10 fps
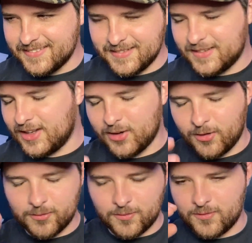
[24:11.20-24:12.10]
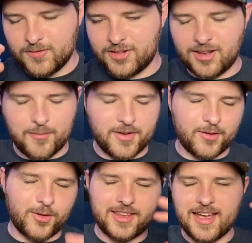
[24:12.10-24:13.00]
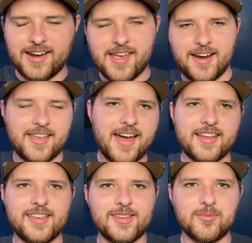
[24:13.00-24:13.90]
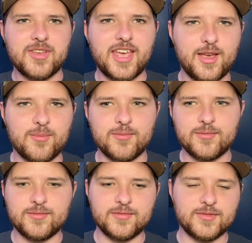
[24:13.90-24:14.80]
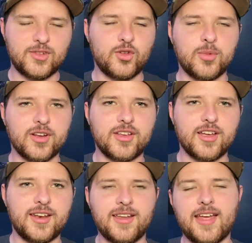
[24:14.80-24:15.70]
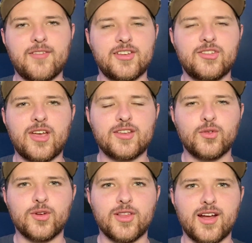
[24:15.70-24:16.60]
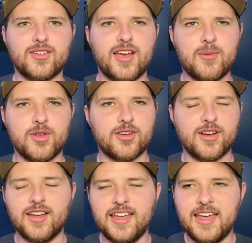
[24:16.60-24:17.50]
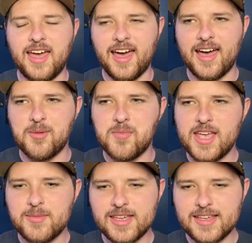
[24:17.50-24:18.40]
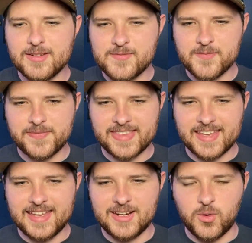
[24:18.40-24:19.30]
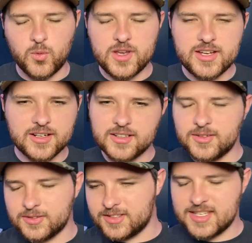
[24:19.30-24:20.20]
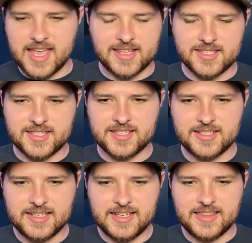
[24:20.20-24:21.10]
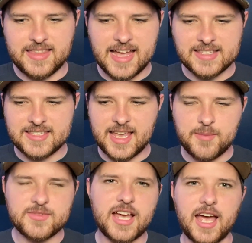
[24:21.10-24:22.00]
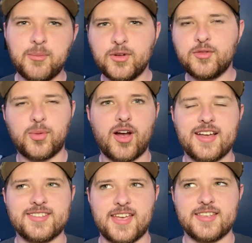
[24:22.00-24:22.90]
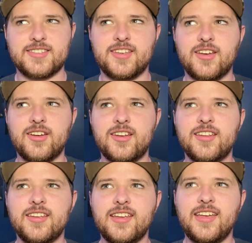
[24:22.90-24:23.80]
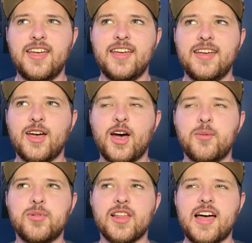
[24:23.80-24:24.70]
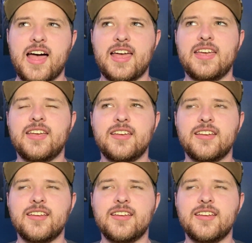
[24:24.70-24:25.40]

you know, step by what yada yada yada, he became super good at having sex for a long time with her. Maybe in a weird sense, that same type of process could apply